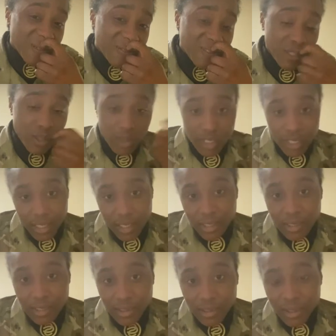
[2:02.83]

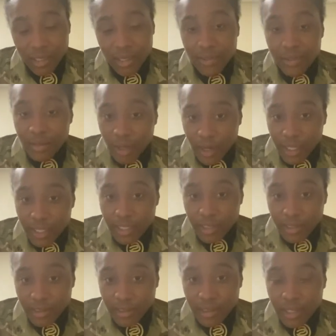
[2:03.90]
searching in the
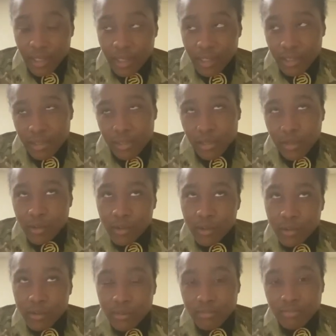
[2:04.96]
darkness.
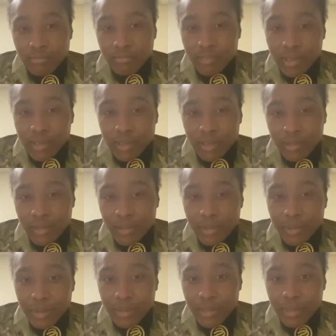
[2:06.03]
So it
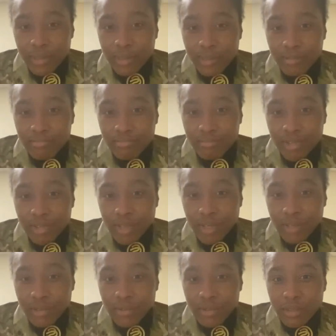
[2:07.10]
typically
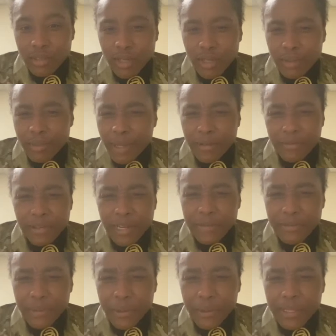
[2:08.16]
we start about
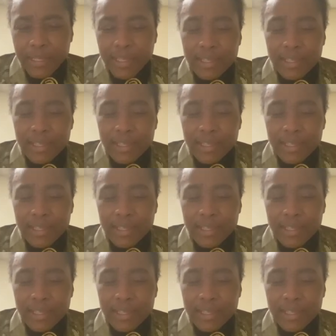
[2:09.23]
5:30.